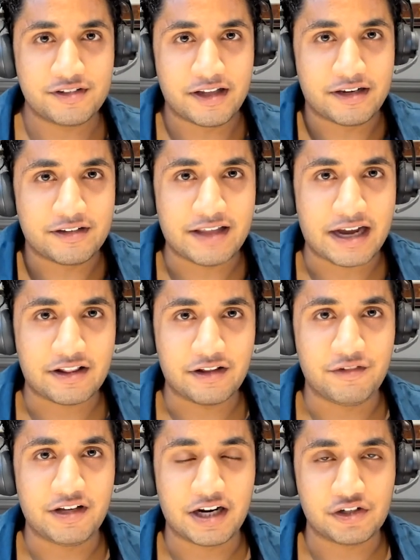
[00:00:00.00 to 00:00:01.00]
to extend Zach
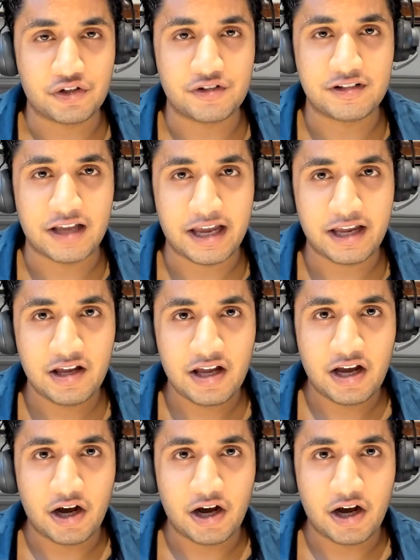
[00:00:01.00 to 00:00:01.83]
LaVine, I should say.